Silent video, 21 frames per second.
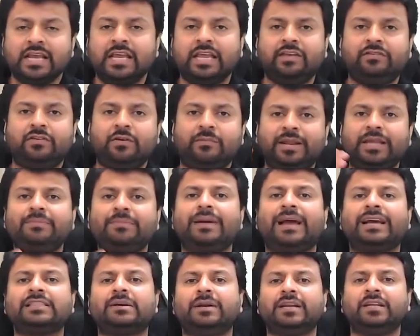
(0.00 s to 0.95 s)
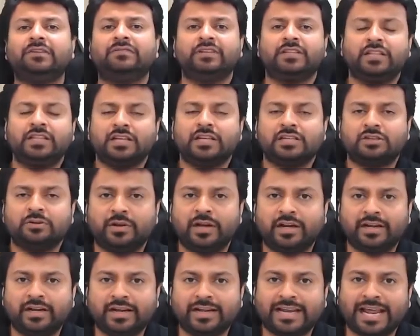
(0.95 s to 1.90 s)
If you bring back the money within the
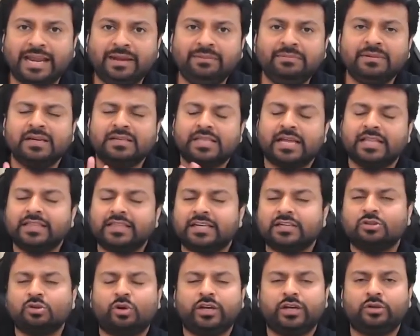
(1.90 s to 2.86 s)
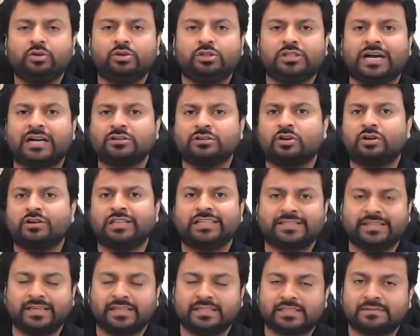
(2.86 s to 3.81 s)
stipulated time, then there is no need to charge all
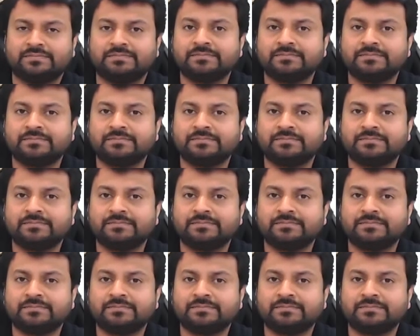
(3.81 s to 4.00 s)
these things.